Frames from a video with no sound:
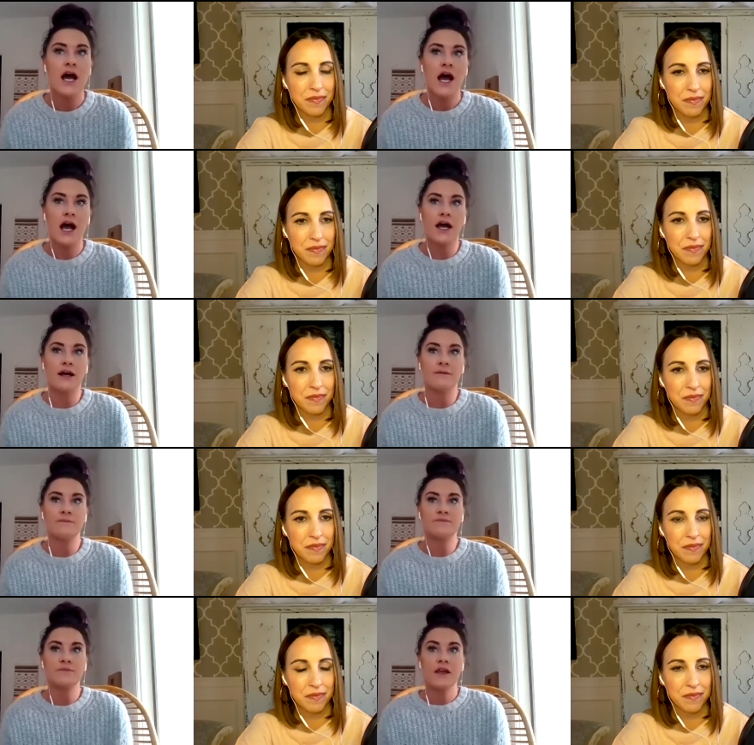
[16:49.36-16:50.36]

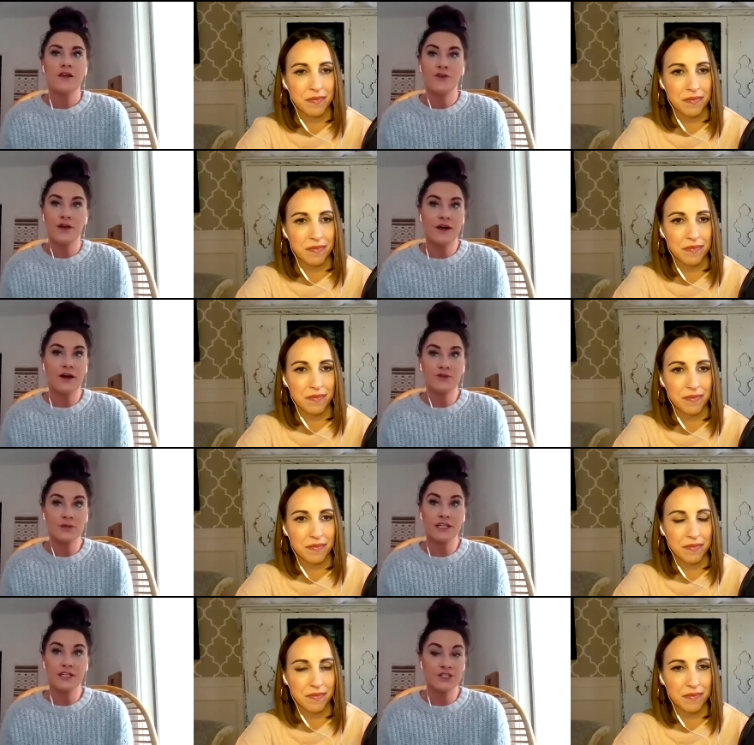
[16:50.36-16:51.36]
Speaker 1: Um, so I found a
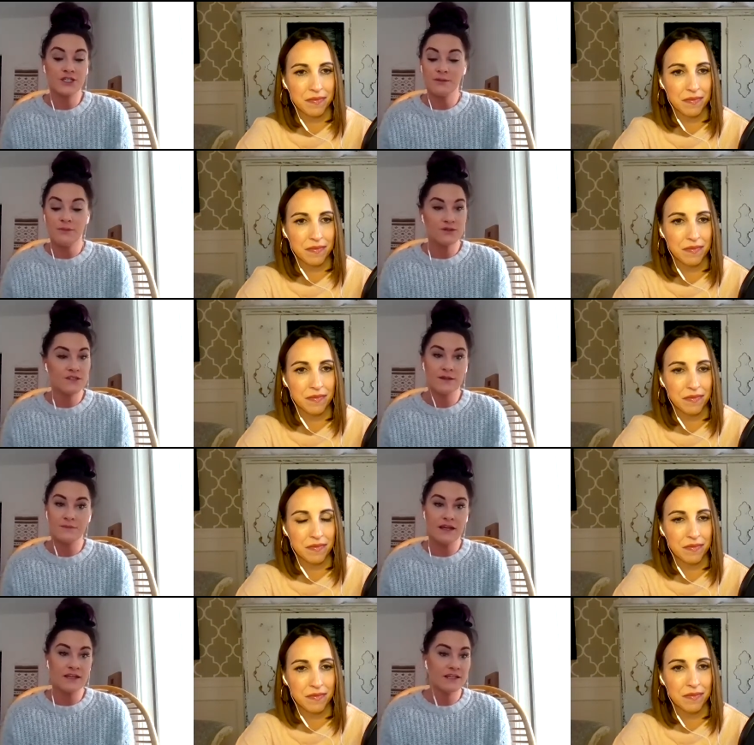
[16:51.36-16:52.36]
really good attorney. Most of them
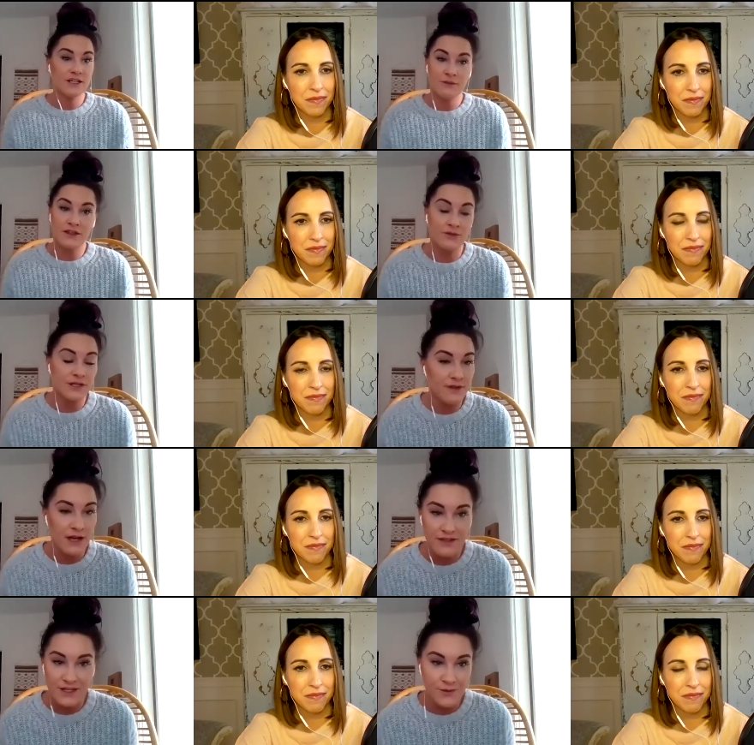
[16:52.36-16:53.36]
said it could be three to five
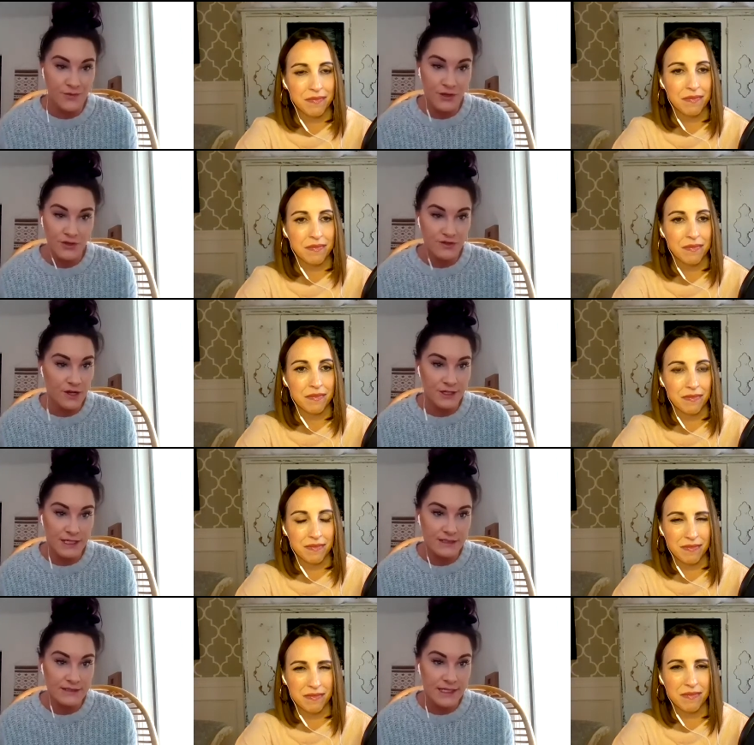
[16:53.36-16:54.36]
years before you saw your
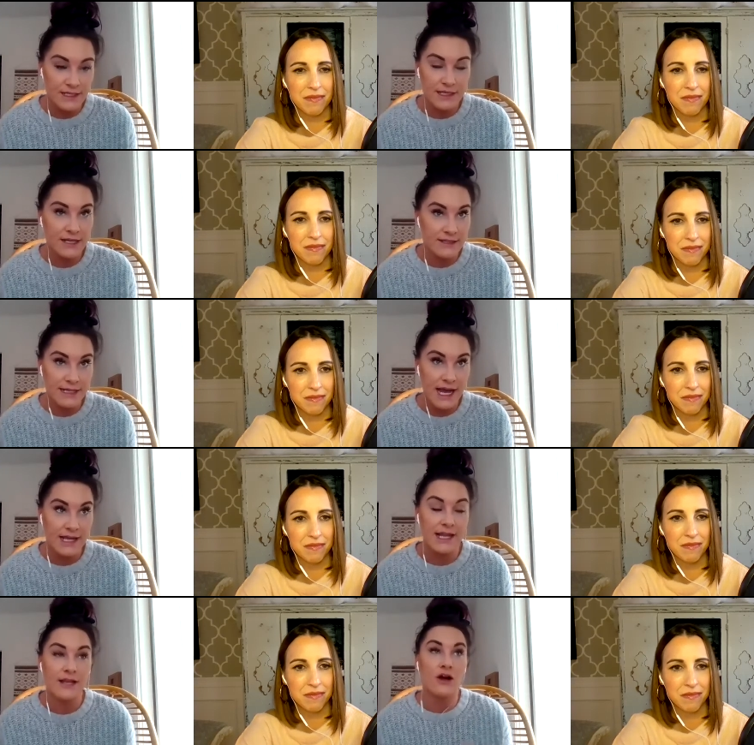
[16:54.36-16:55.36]
kids mm-hmm. kids again.
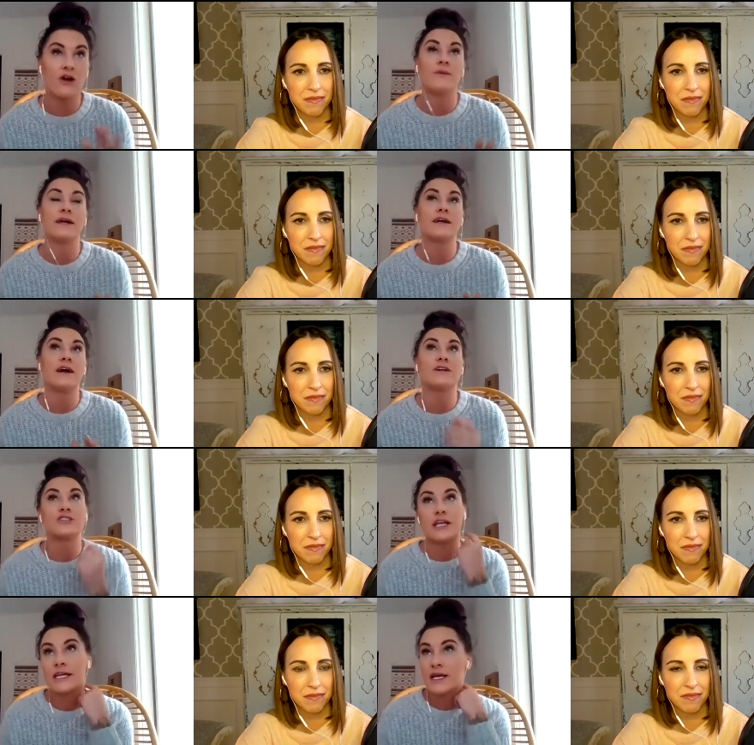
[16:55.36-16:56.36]
And oh my gosh,
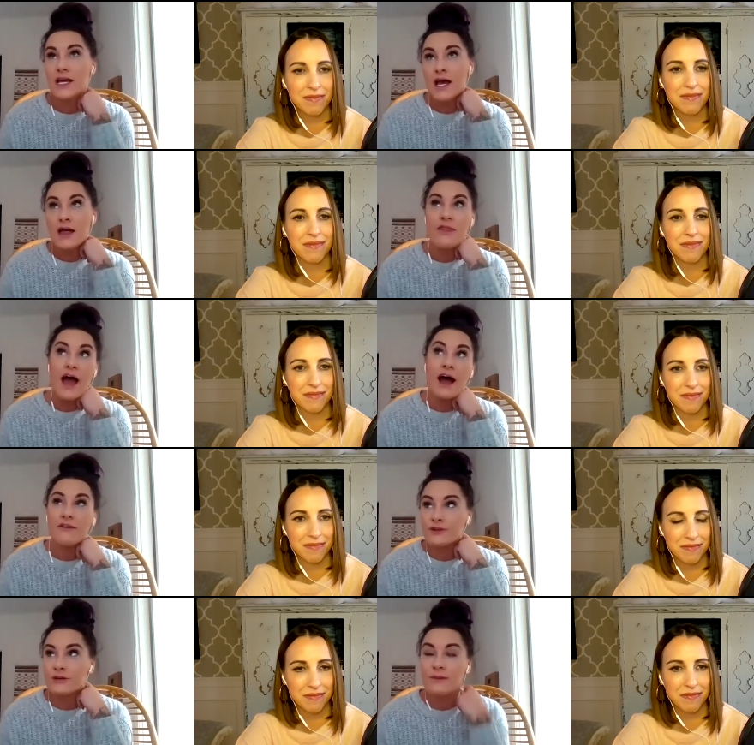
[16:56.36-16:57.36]
like that
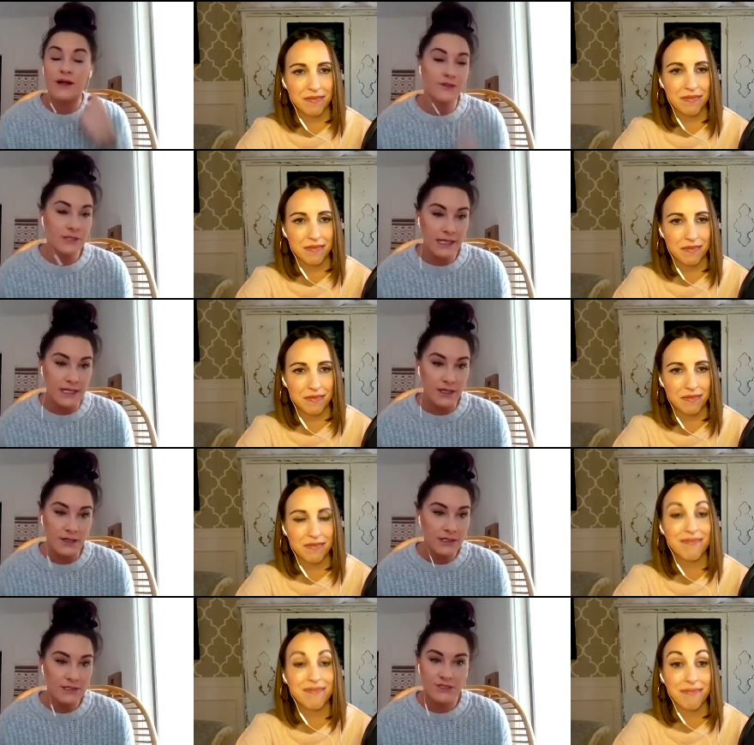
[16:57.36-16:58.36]
for a mother to
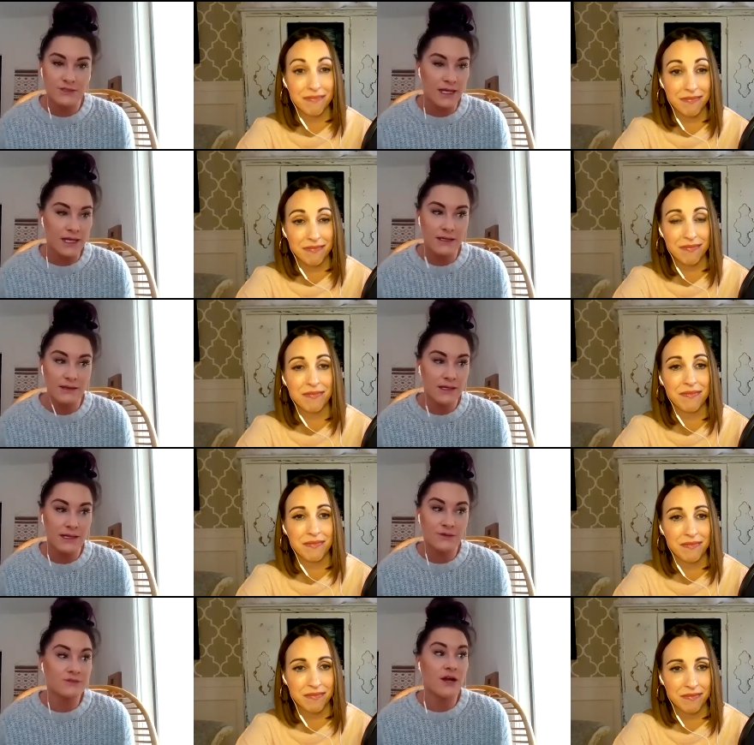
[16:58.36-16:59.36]
hear, it's just like it
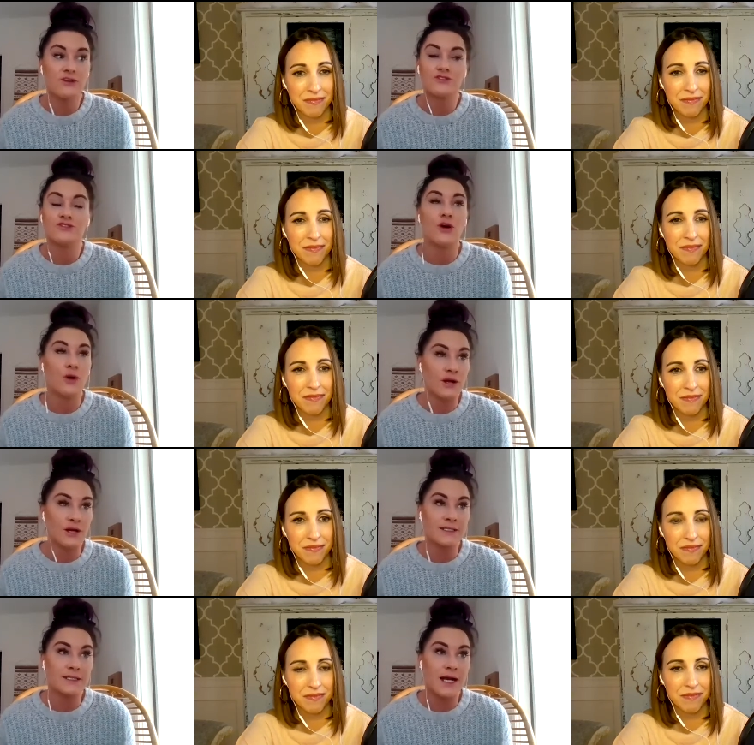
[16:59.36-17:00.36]
was so
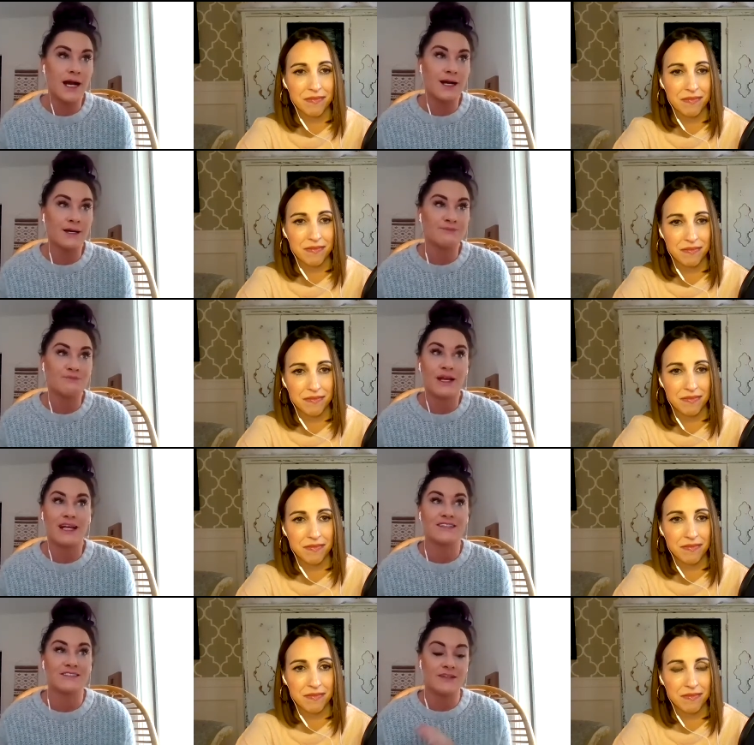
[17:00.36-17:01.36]
hard. Um, but
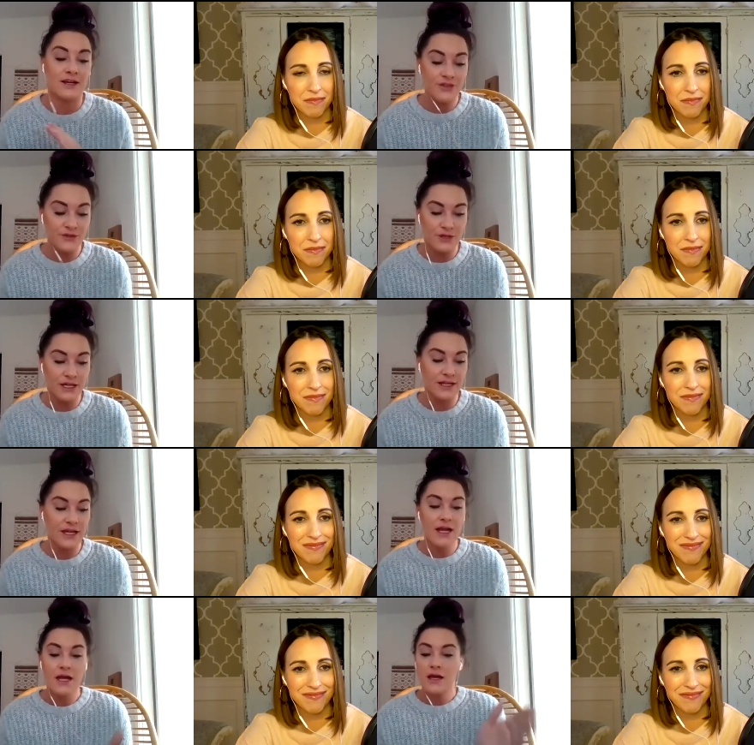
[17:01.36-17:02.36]
I stuck through it,
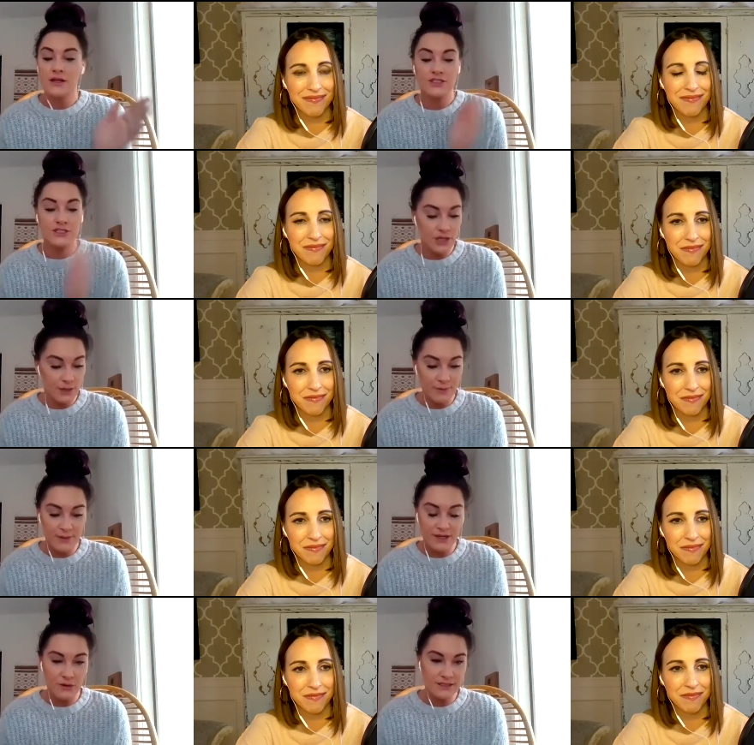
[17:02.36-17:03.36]
showed up at my
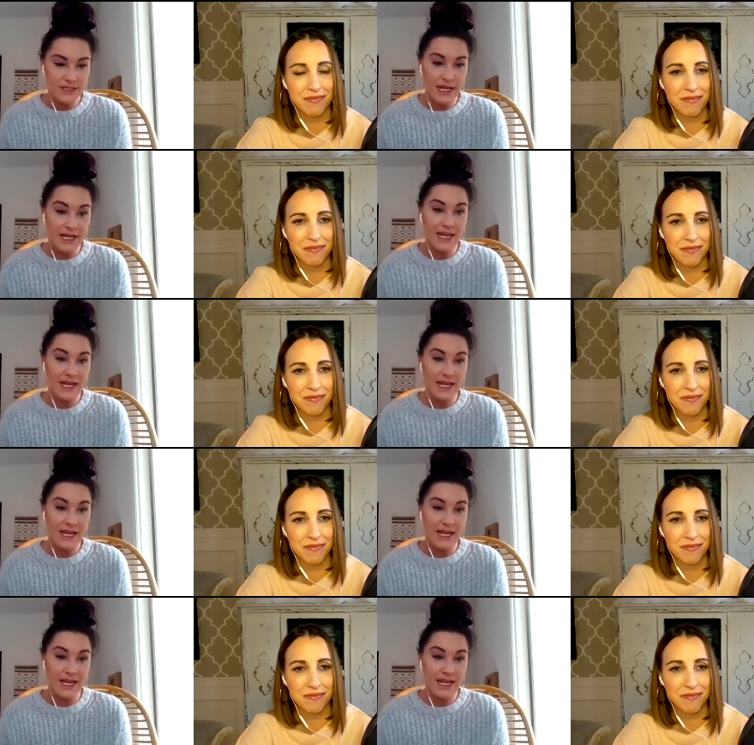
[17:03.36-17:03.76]
court date, and